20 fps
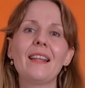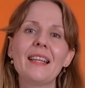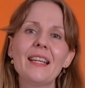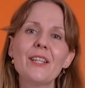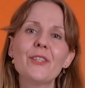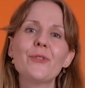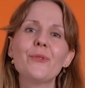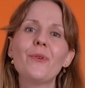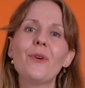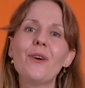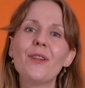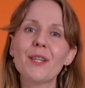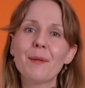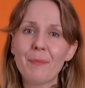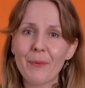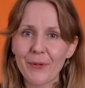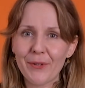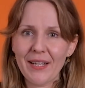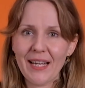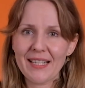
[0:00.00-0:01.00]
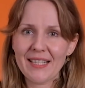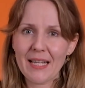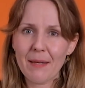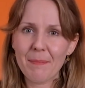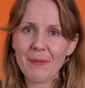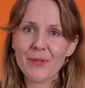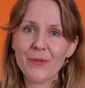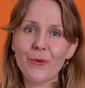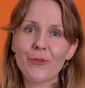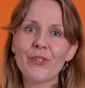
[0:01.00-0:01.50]
link to all the podcast
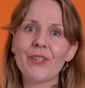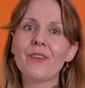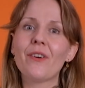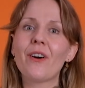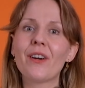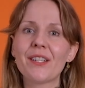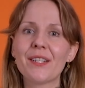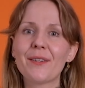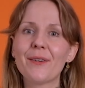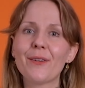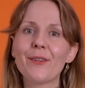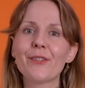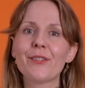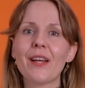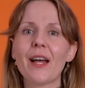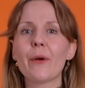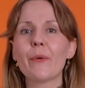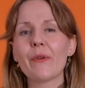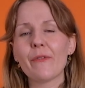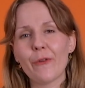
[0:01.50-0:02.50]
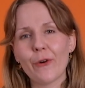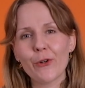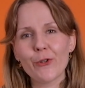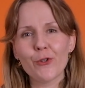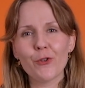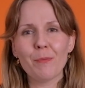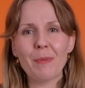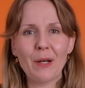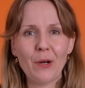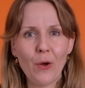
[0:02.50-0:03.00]
episodes and articles I referred
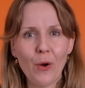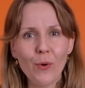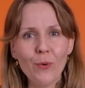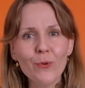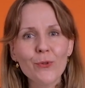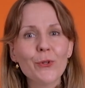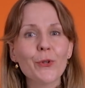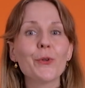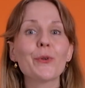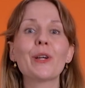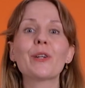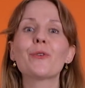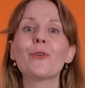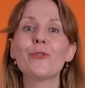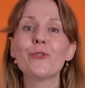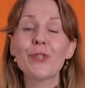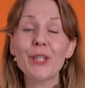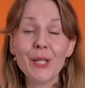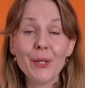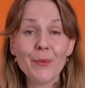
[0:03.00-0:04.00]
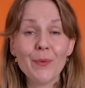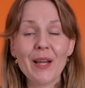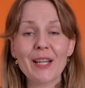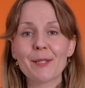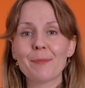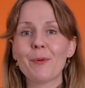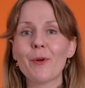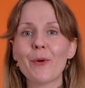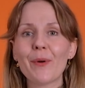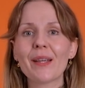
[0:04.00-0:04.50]
to below so you can continue
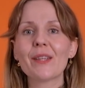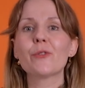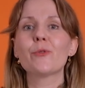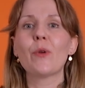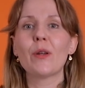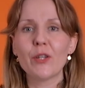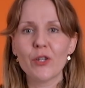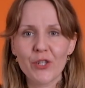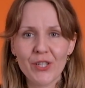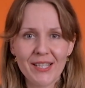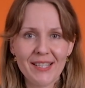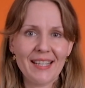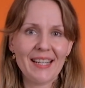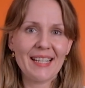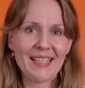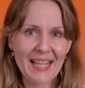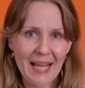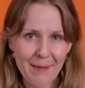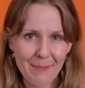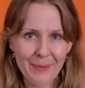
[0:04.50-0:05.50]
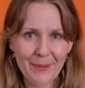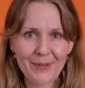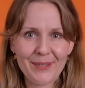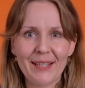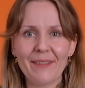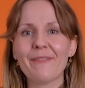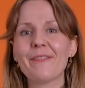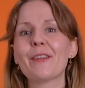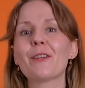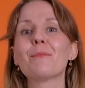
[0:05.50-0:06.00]
exploring strategies and examples
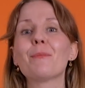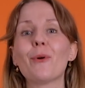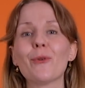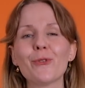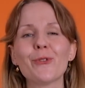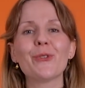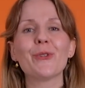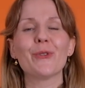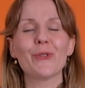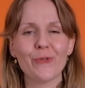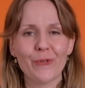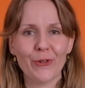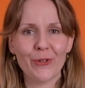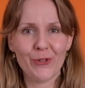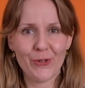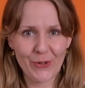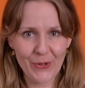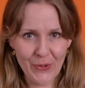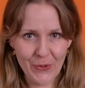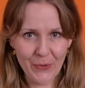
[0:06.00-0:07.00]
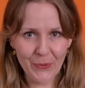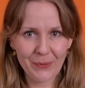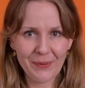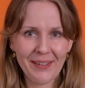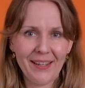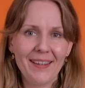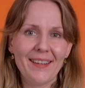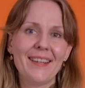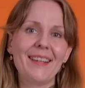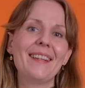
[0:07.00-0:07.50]
that feel most useful to you.
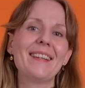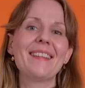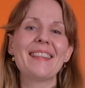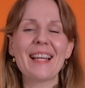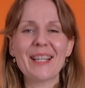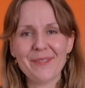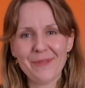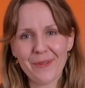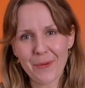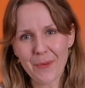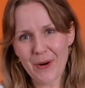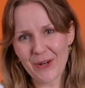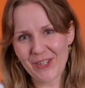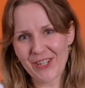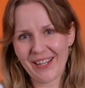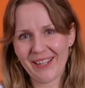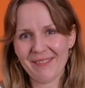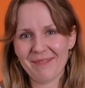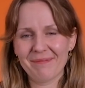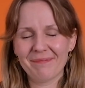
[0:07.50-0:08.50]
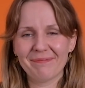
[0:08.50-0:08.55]
Thanks for watching.